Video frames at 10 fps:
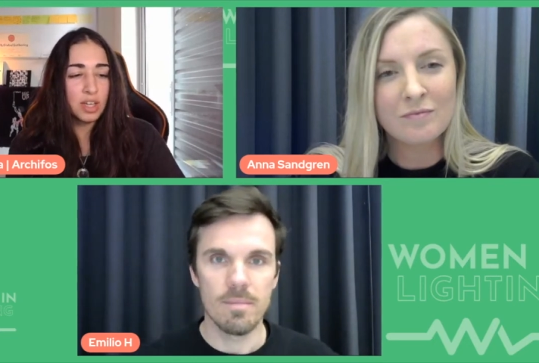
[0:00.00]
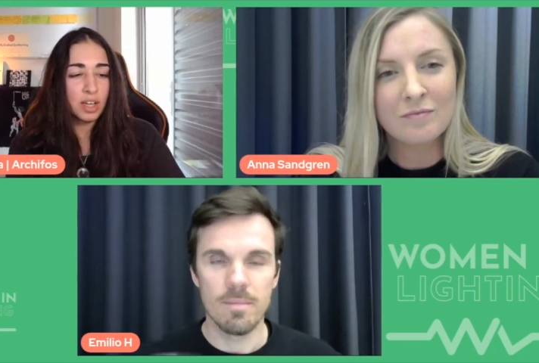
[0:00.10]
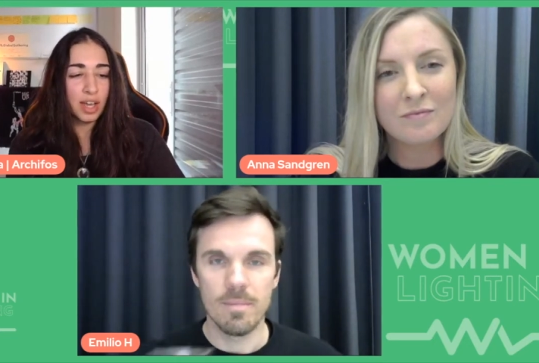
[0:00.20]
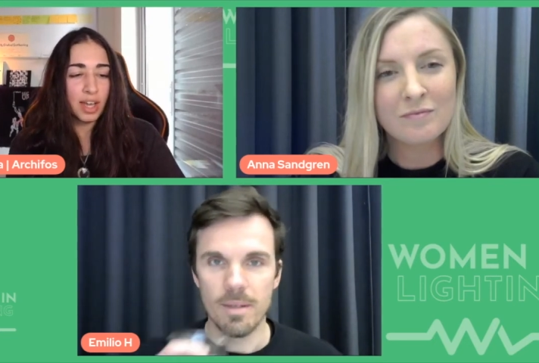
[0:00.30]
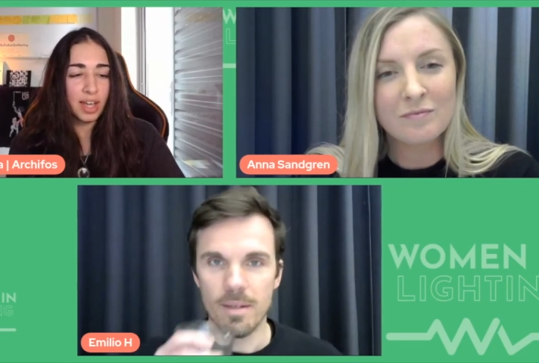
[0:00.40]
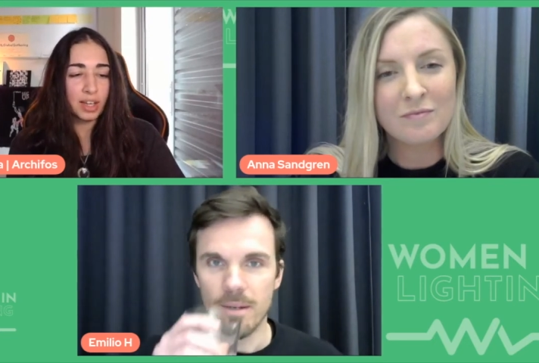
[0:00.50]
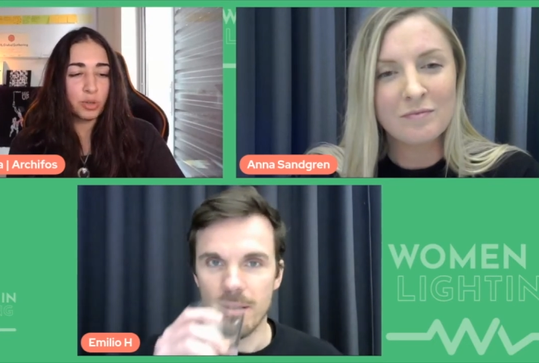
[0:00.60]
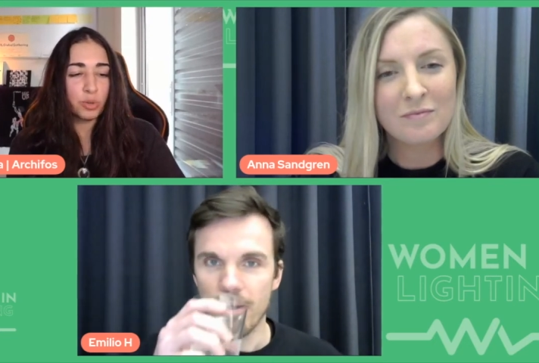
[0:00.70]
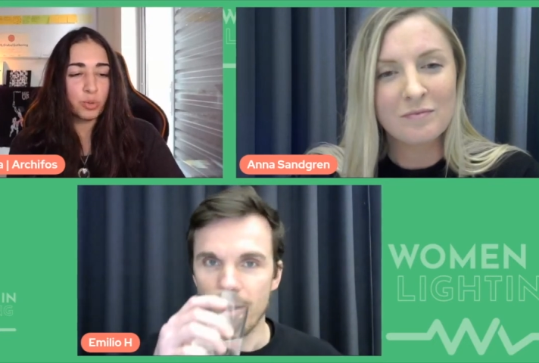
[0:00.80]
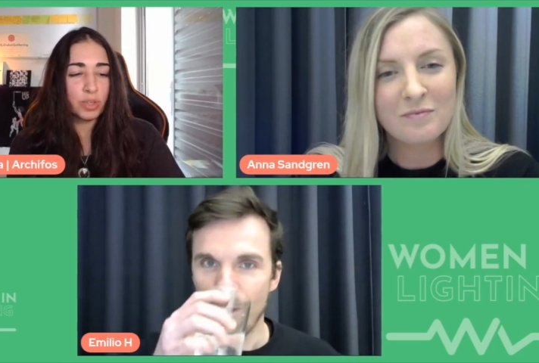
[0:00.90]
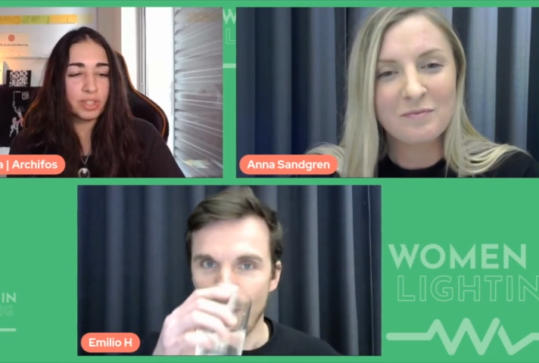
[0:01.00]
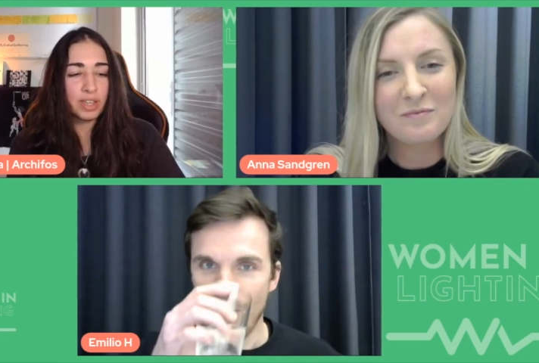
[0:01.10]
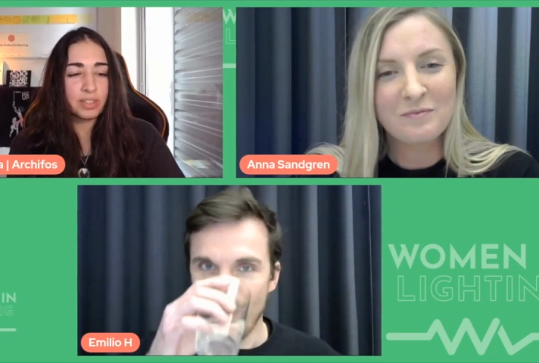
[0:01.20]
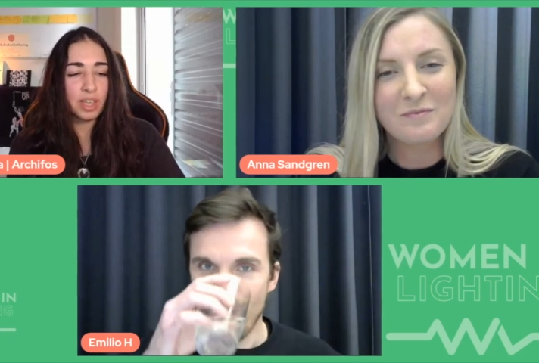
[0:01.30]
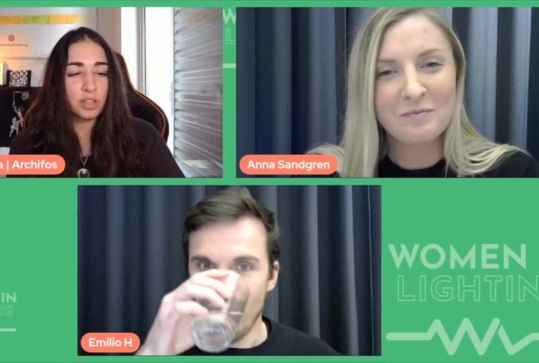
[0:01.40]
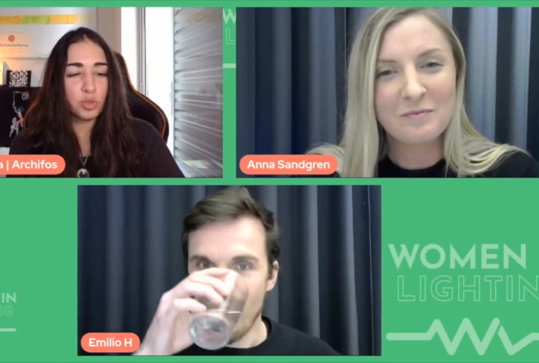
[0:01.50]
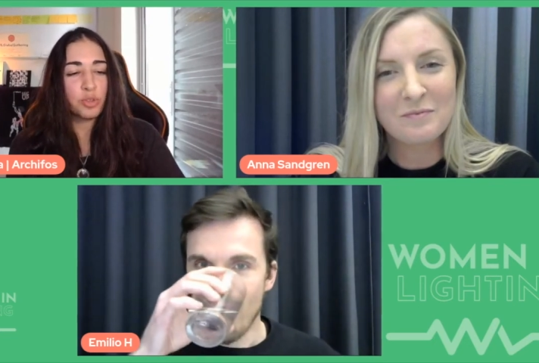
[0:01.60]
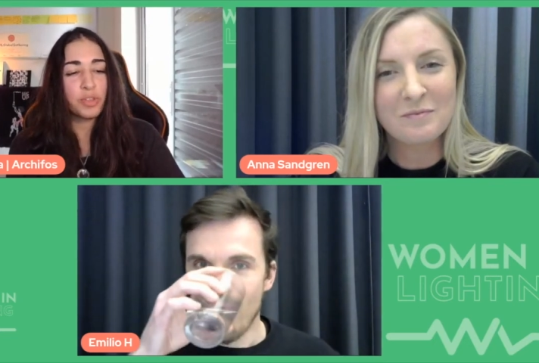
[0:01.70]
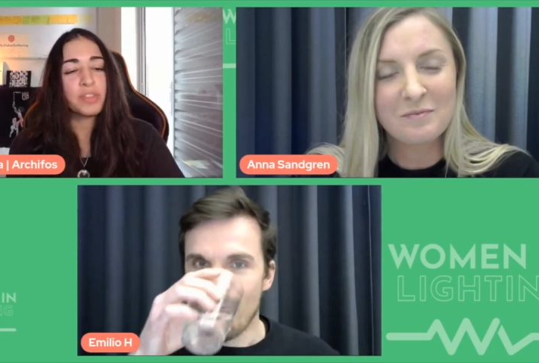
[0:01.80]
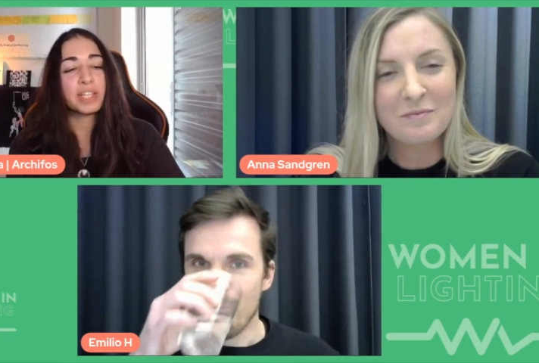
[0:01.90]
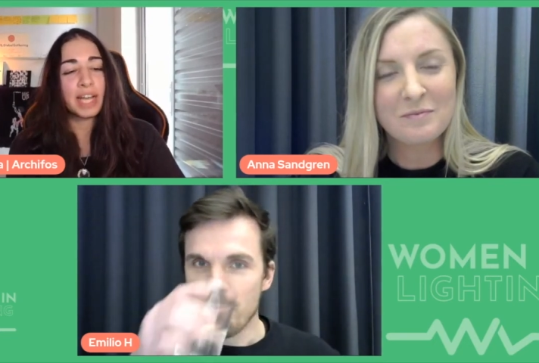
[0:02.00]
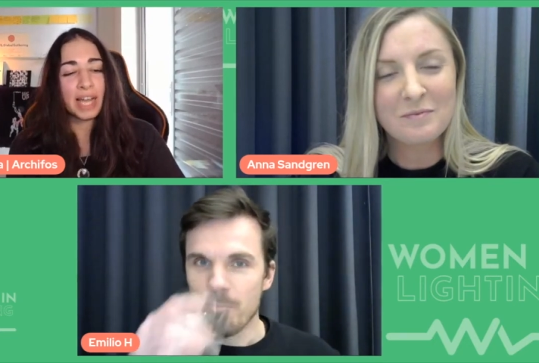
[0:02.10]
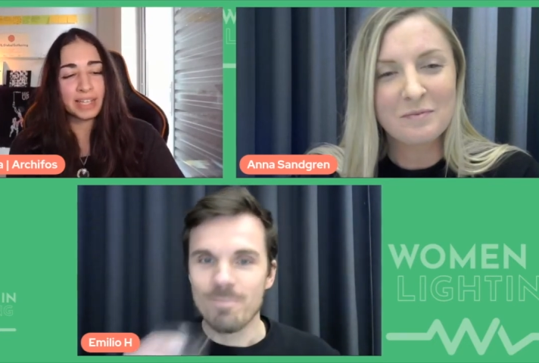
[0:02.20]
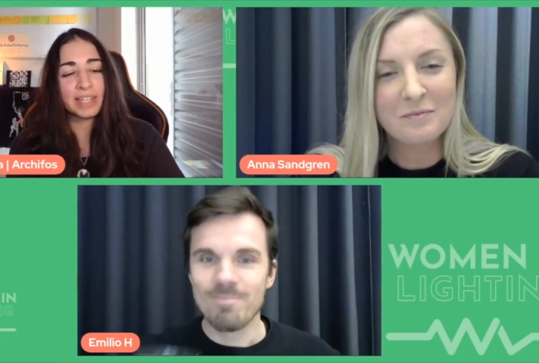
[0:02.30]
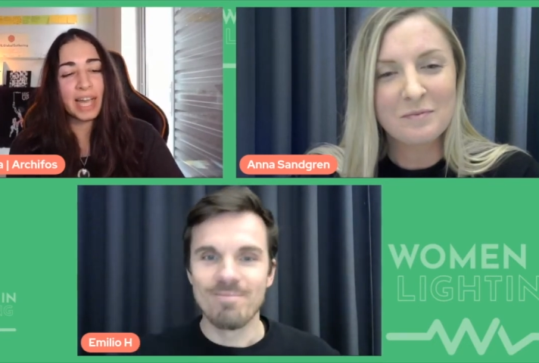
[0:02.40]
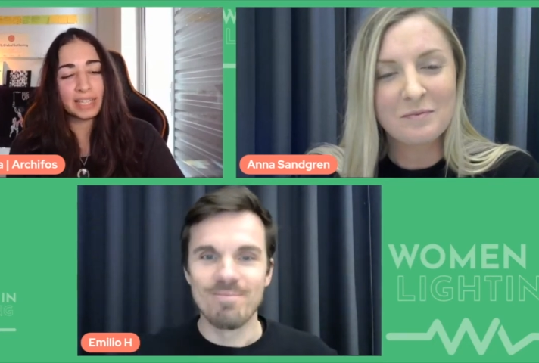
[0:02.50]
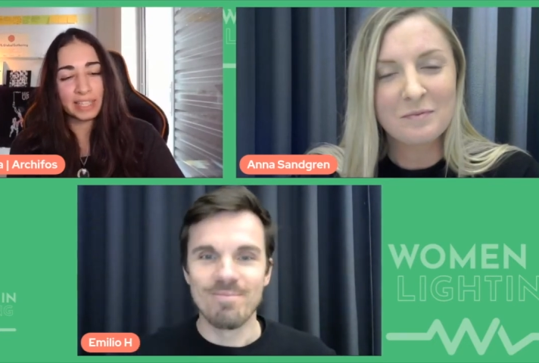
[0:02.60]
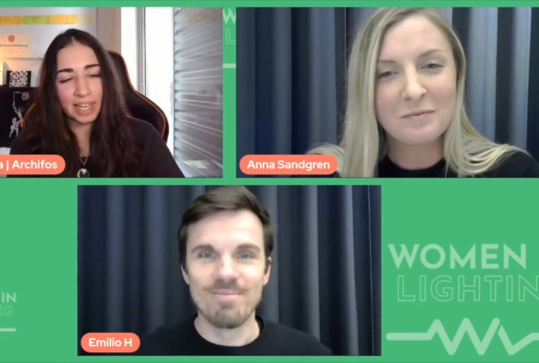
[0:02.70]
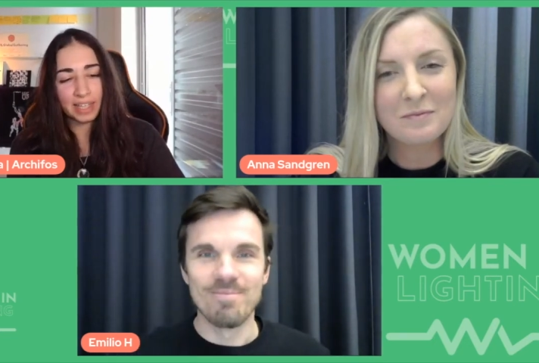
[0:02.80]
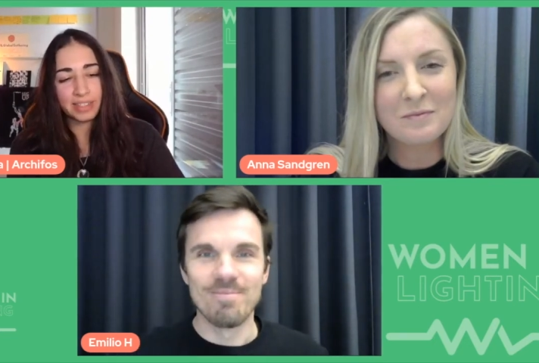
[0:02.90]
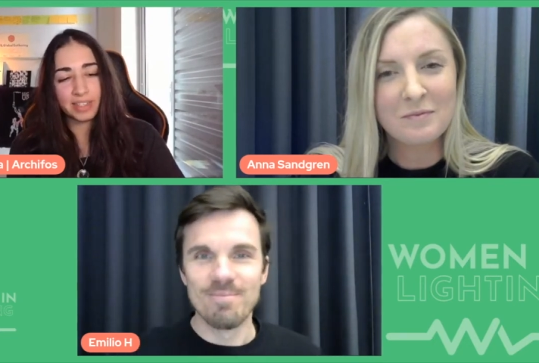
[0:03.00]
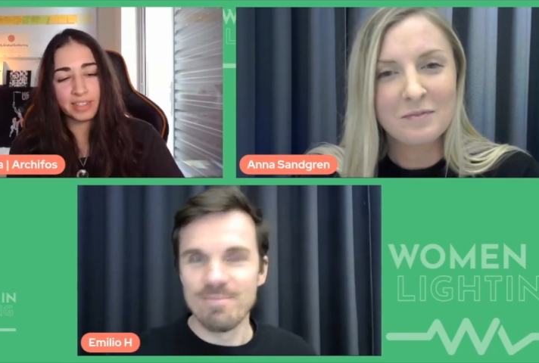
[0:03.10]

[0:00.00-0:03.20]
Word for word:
Speaker 1: uh, who is asking, do you think that lighting guidelines and